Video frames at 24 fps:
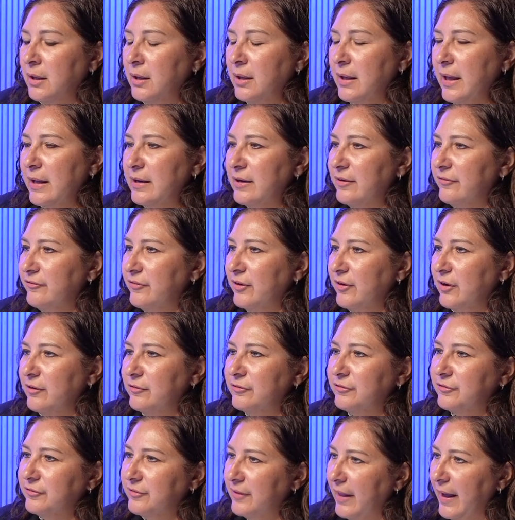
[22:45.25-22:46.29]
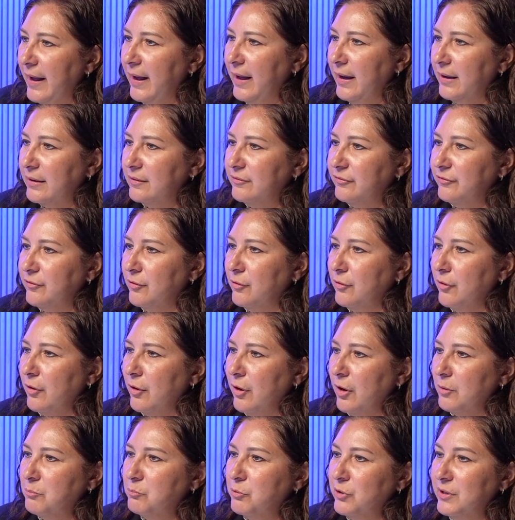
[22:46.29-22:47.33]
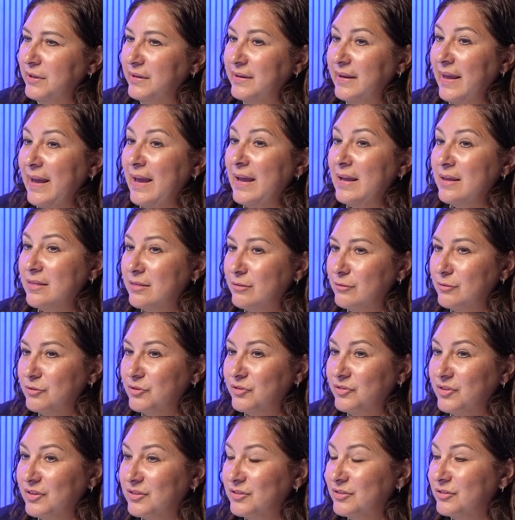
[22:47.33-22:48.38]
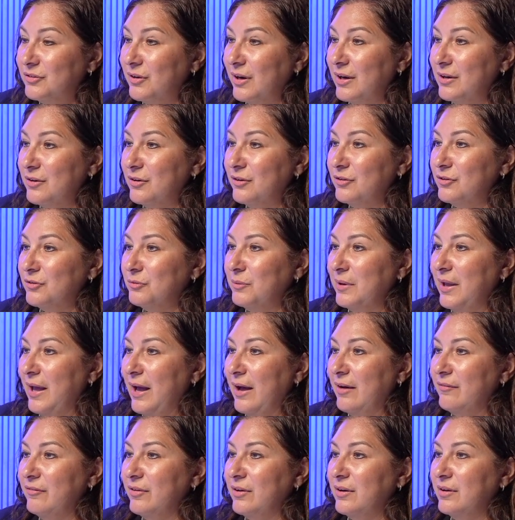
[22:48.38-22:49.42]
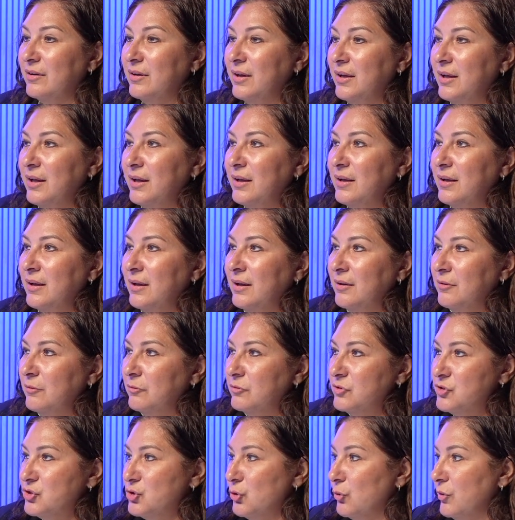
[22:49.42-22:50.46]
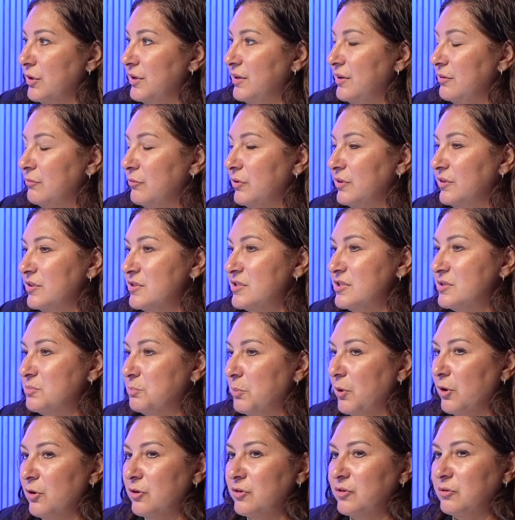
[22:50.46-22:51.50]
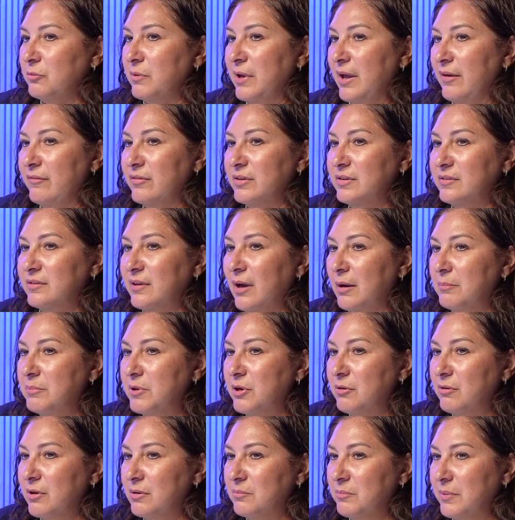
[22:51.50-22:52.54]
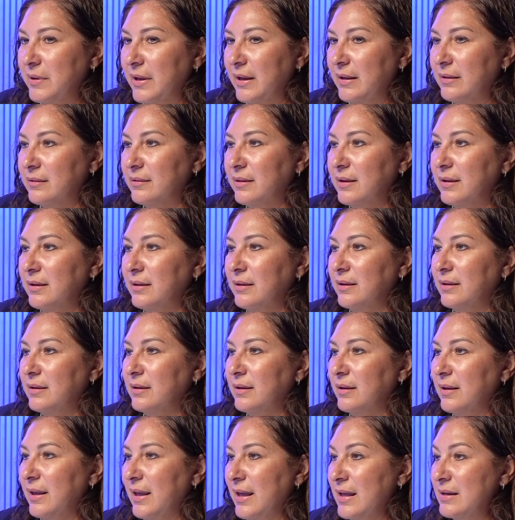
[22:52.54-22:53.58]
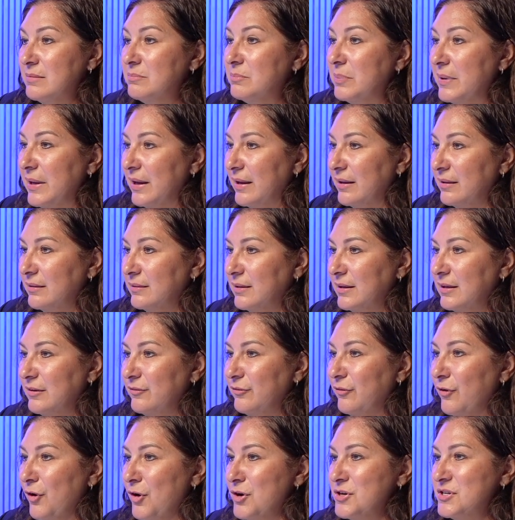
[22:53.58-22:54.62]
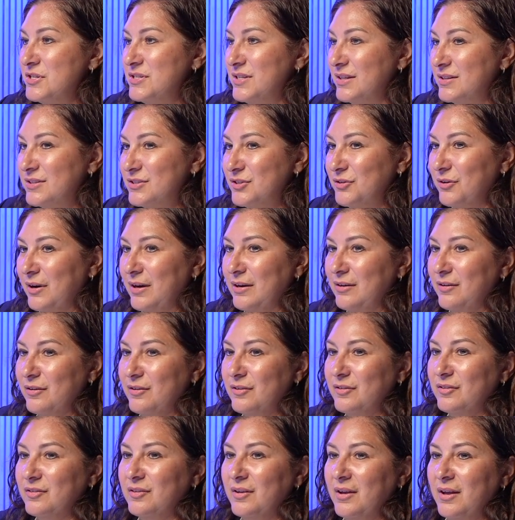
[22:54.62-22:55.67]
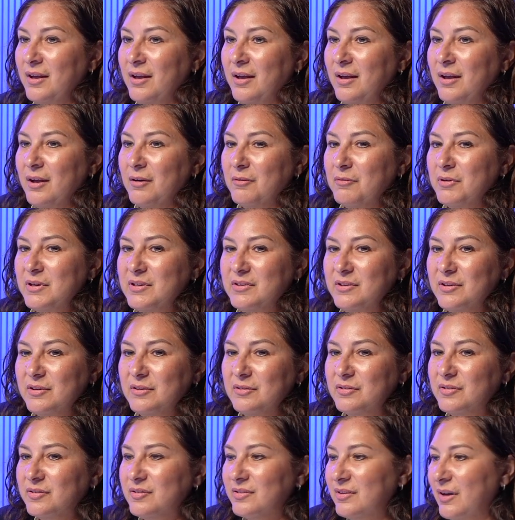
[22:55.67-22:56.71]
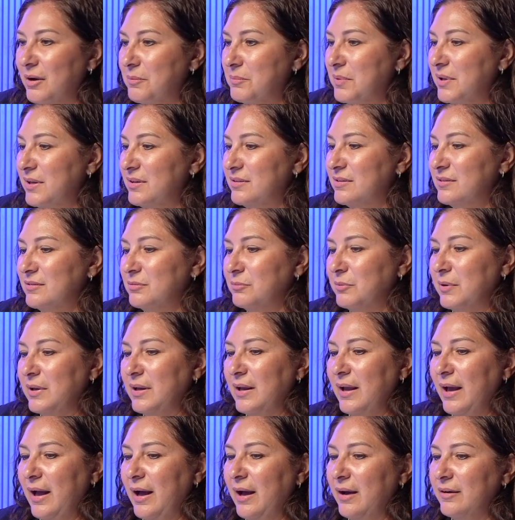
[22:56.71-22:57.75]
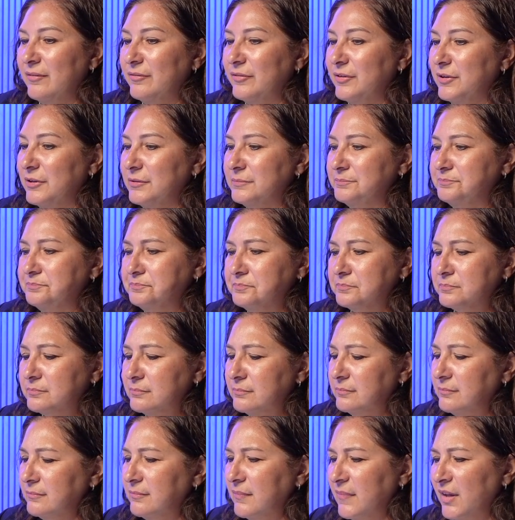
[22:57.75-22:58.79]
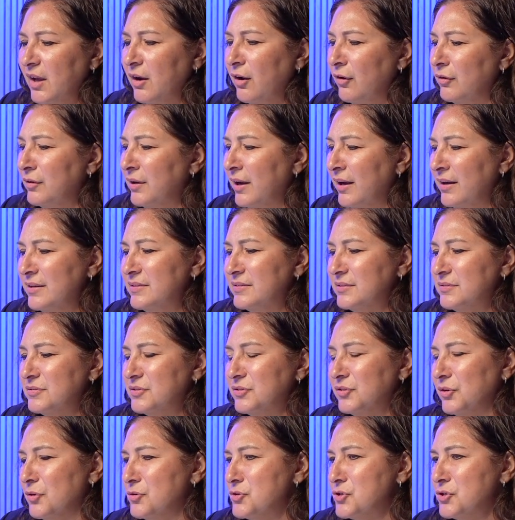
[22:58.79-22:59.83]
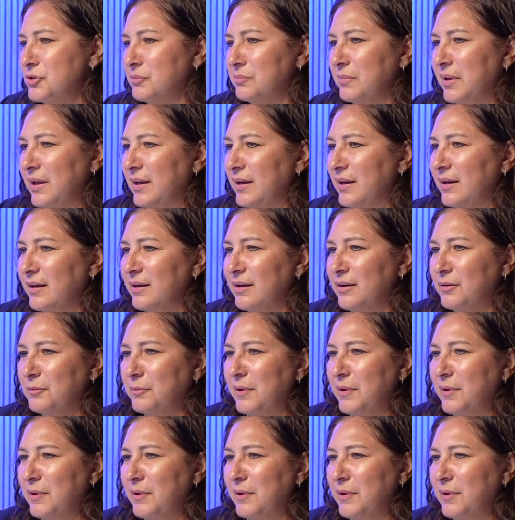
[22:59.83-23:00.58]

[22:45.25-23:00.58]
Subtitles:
NFL flag for our pre-K through sixth graders. We have joined in with the Spurs, and we have a WNBA league and an NBA league for our sixth graders. We do summits. We have all kinds of social media.